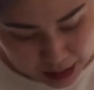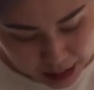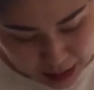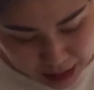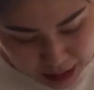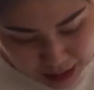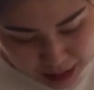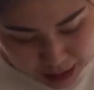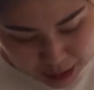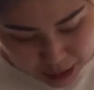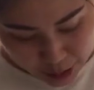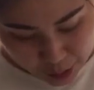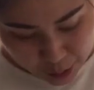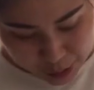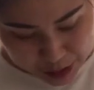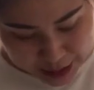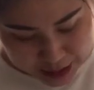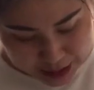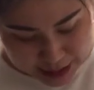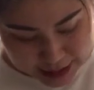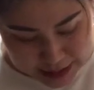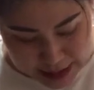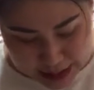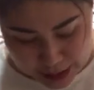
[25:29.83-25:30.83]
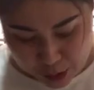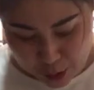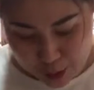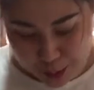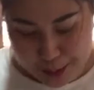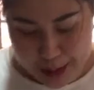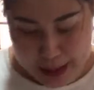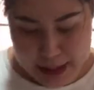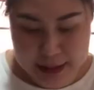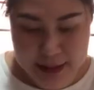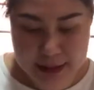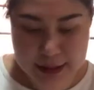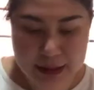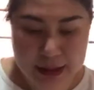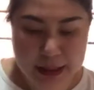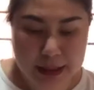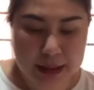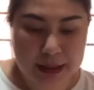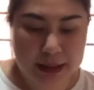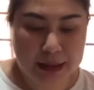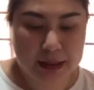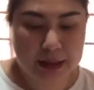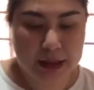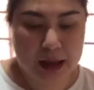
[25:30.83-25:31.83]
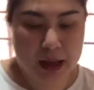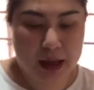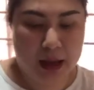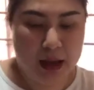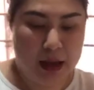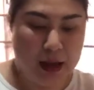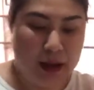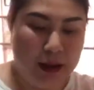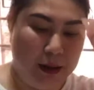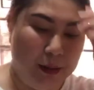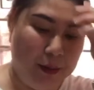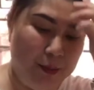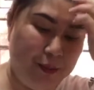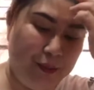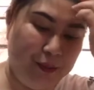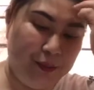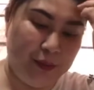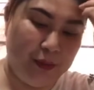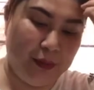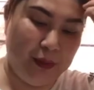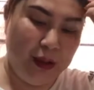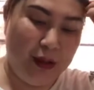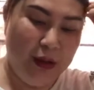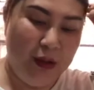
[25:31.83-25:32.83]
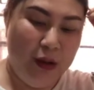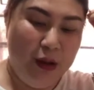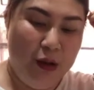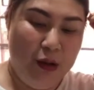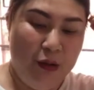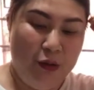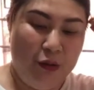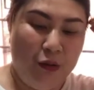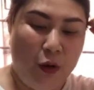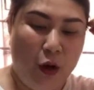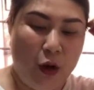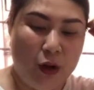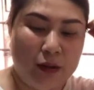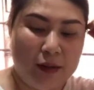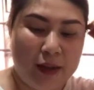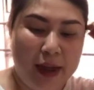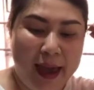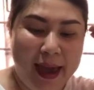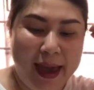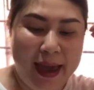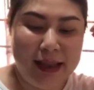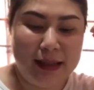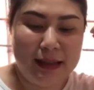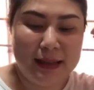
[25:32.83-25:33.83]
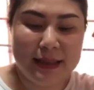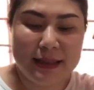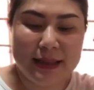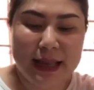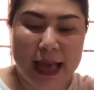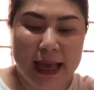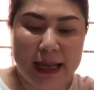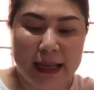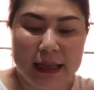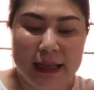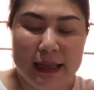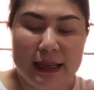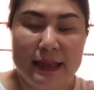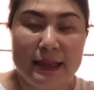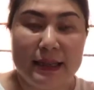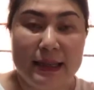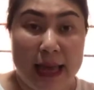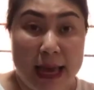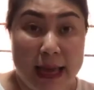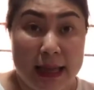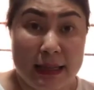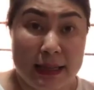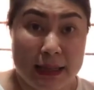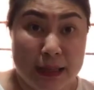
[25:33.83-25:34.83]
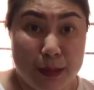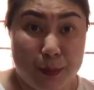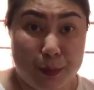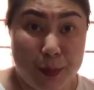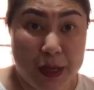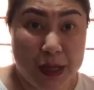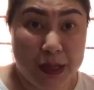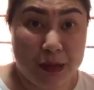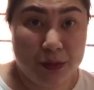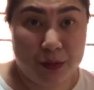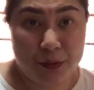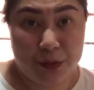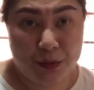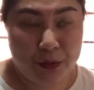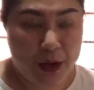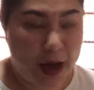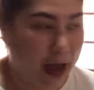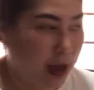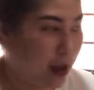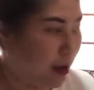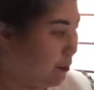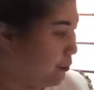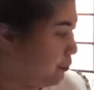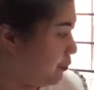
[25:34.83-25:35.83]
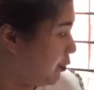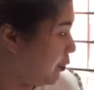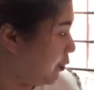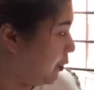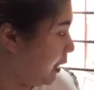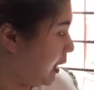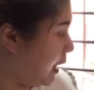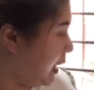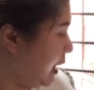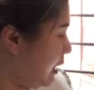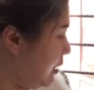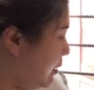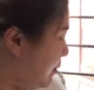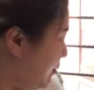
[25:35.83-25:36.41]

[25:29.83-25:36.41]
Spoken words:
So we just need to mix this for 10 seconds at speed 5, okay?